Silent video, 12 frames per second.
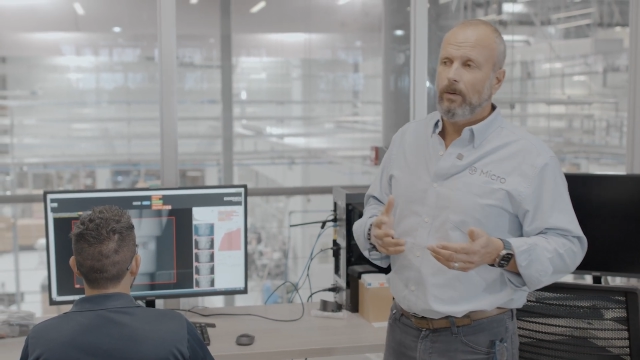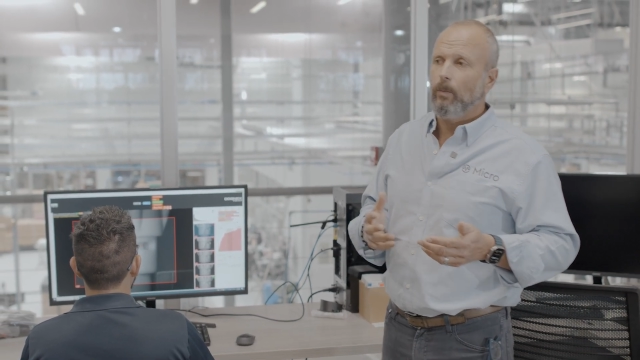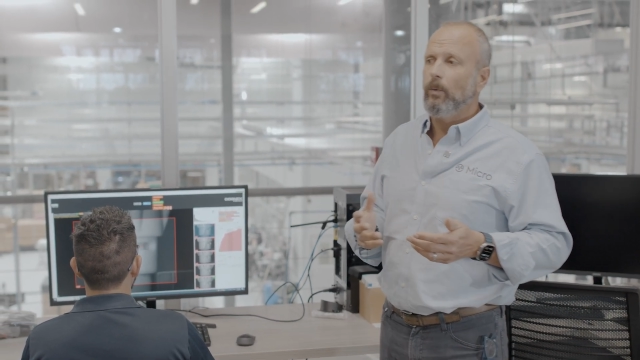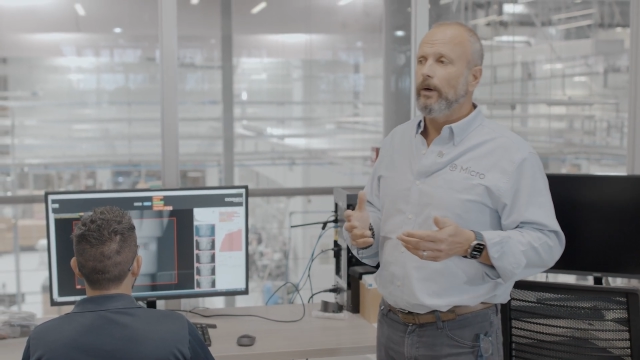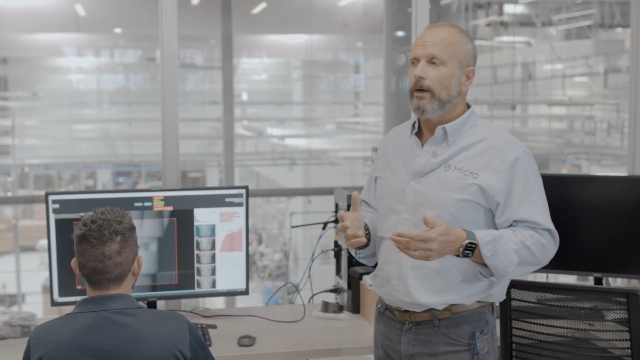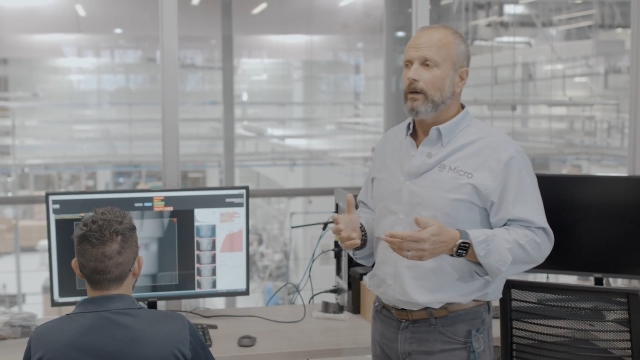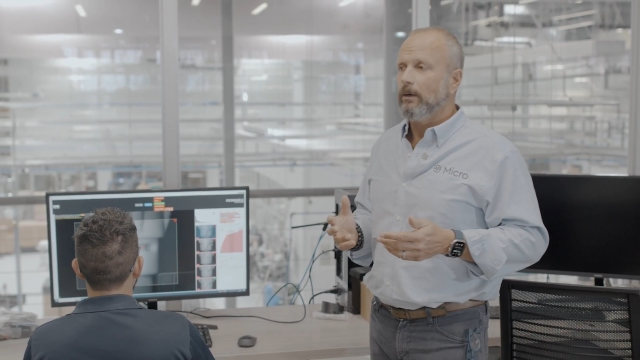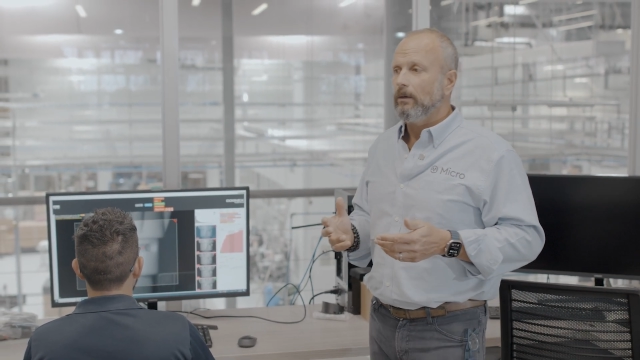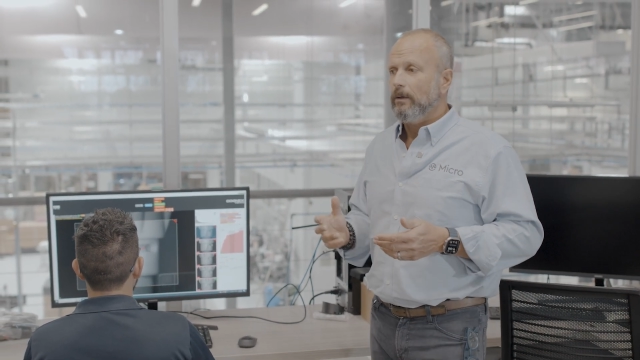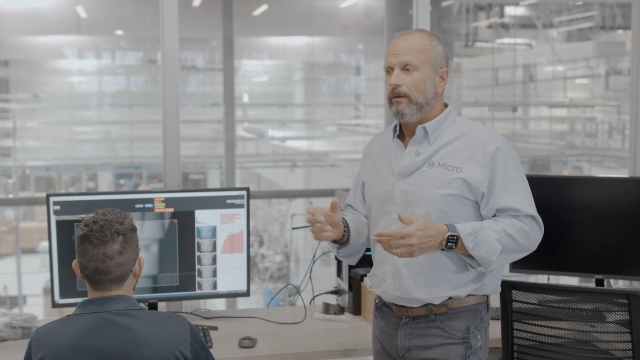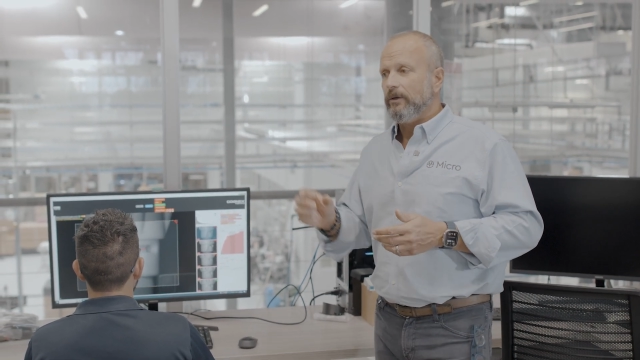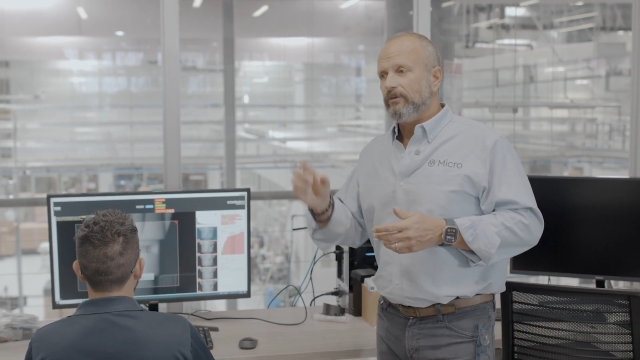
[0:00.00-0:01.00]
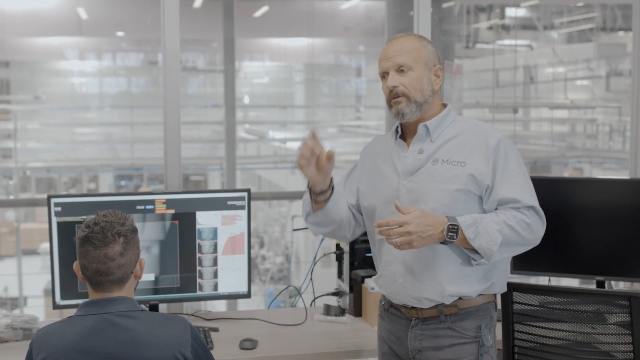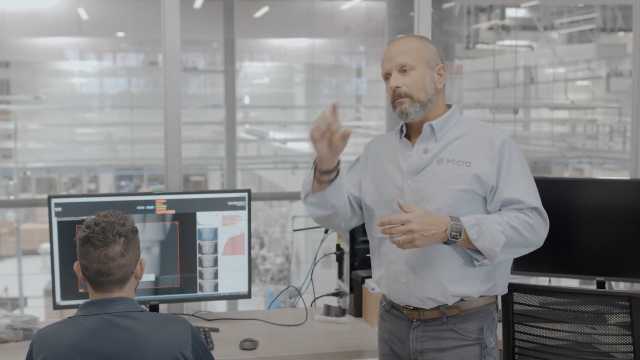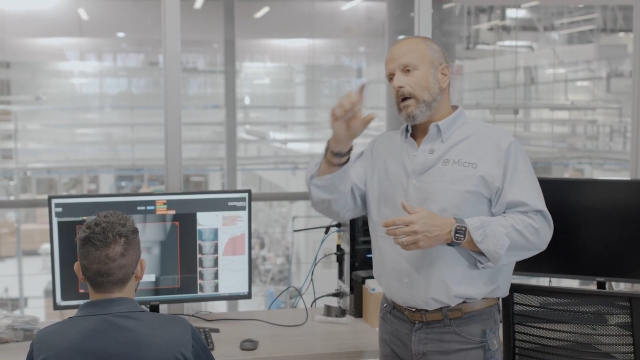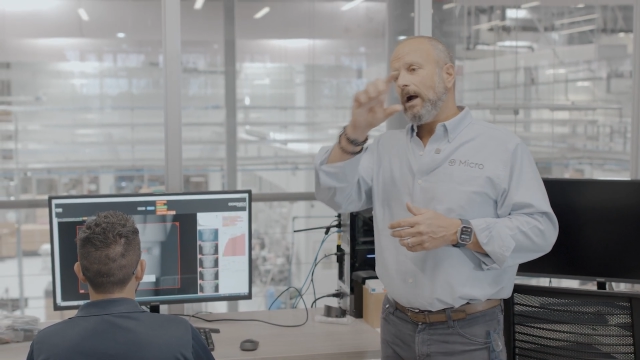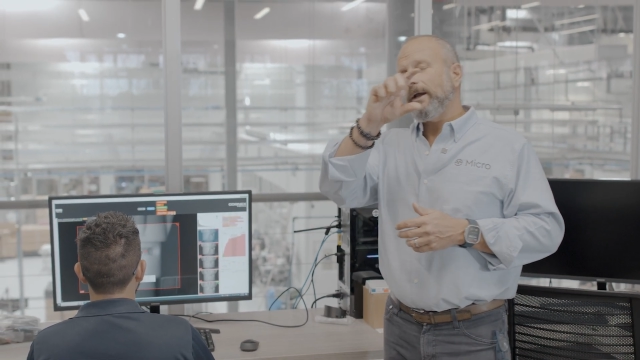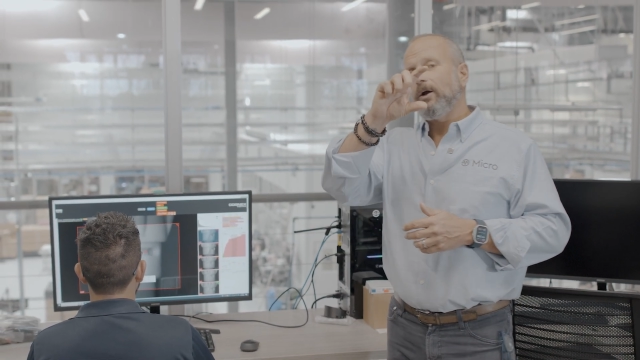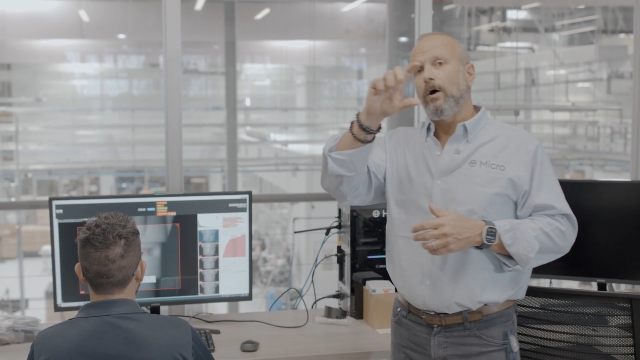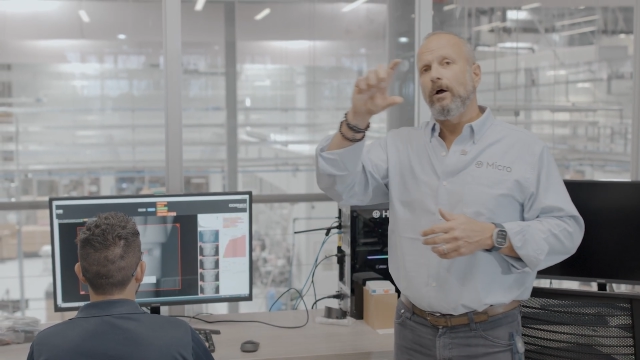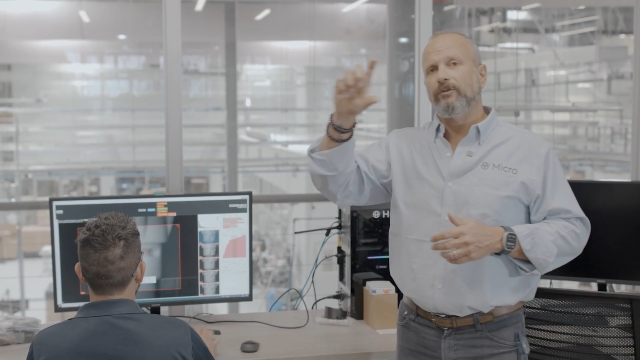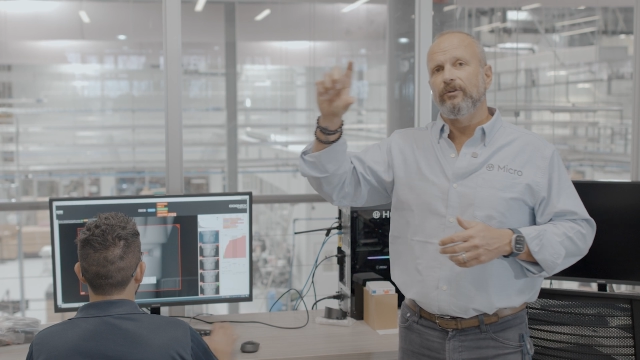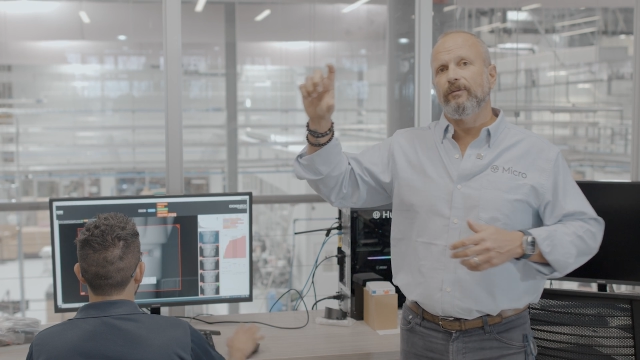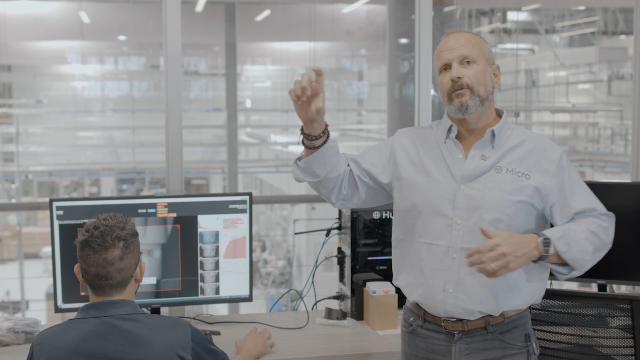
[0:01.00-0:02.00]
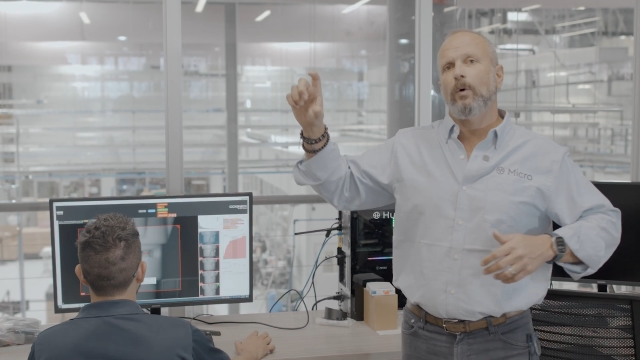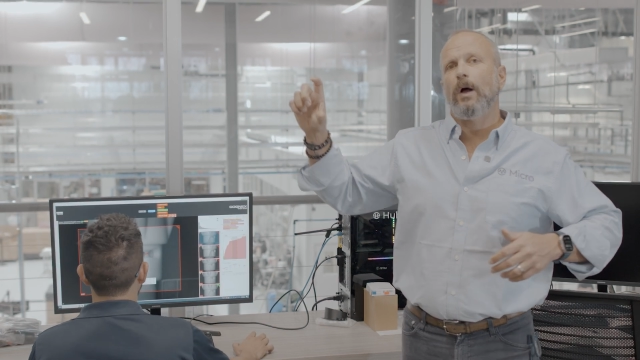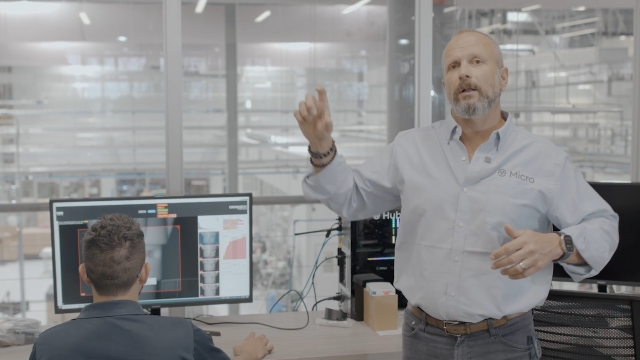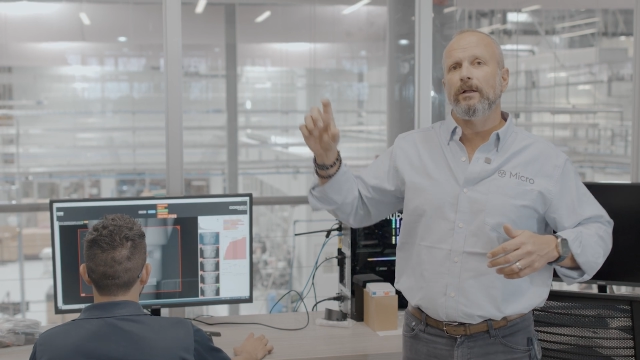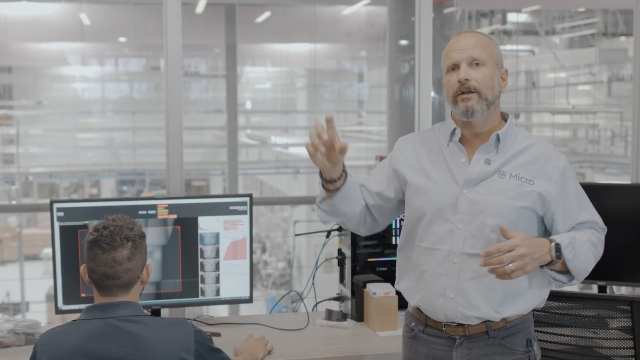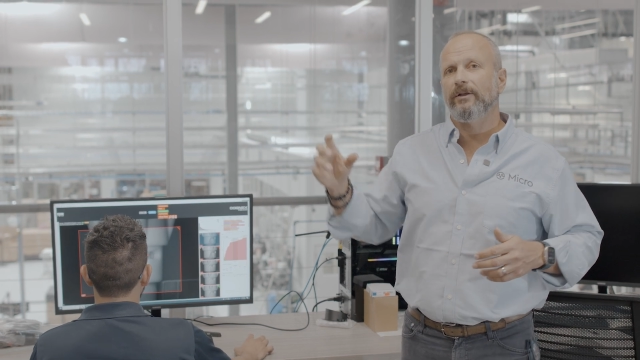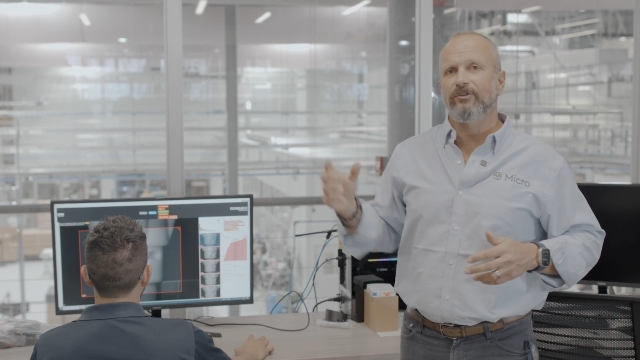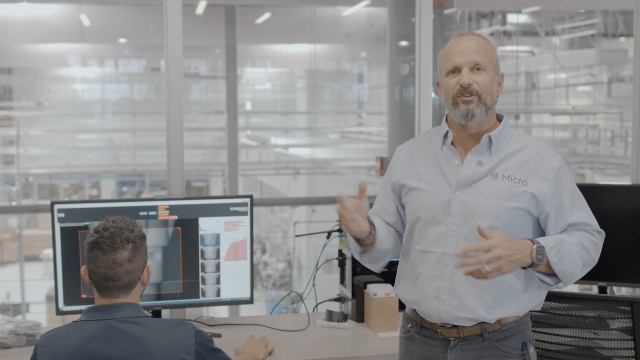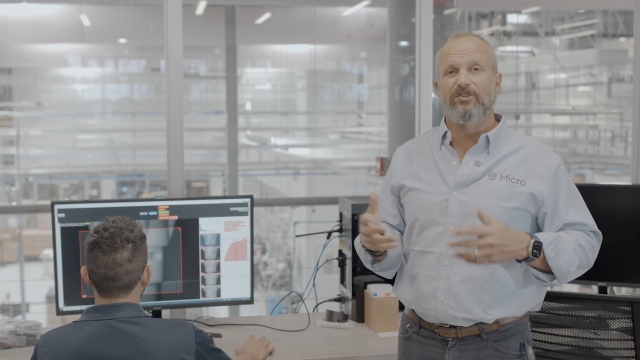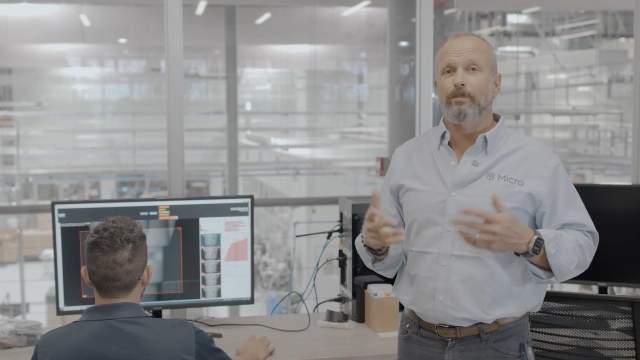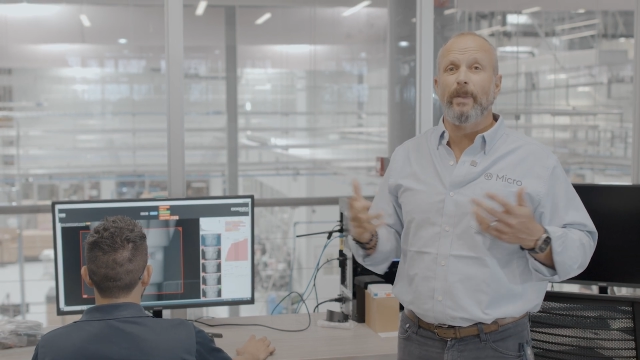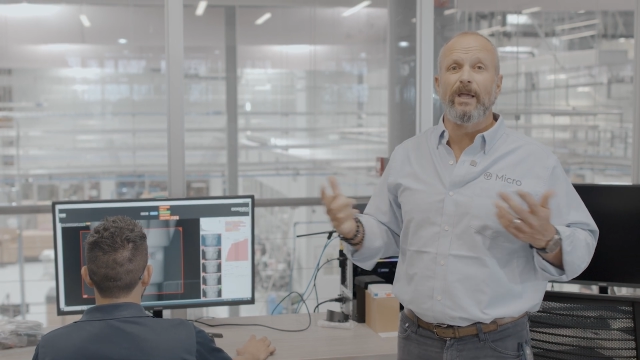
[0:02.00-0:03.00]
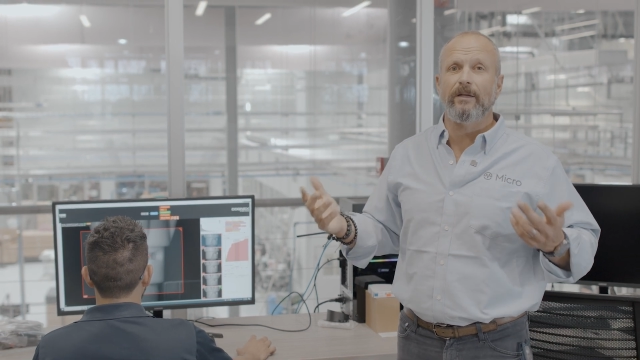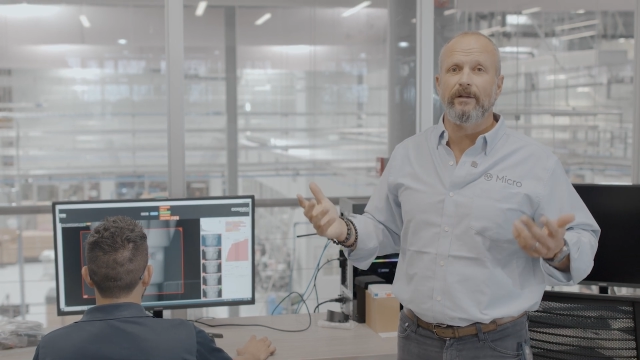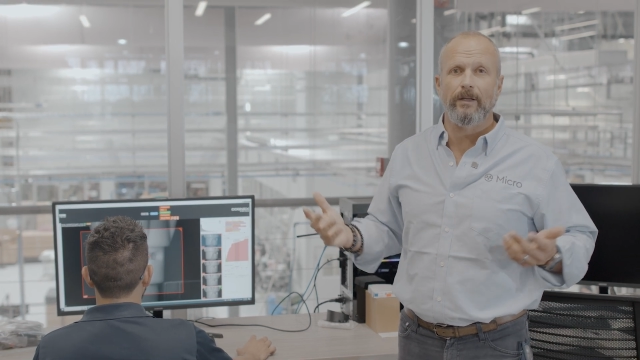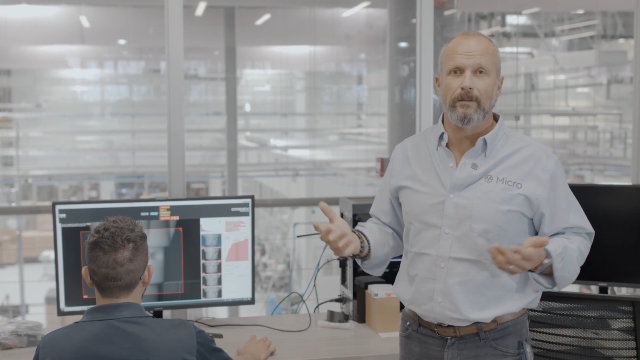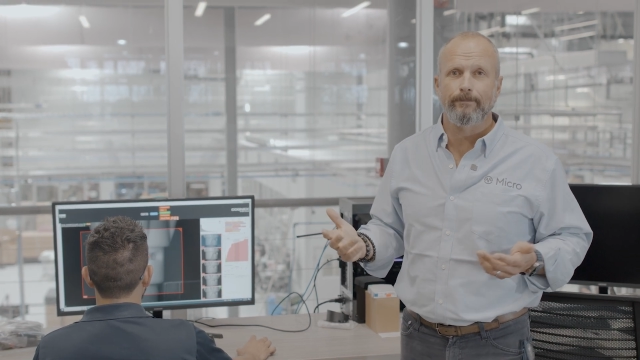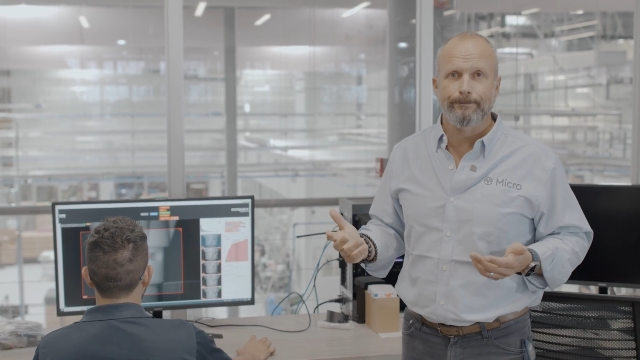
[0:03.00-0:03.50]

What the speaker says: where this high cost of quality is just baked in.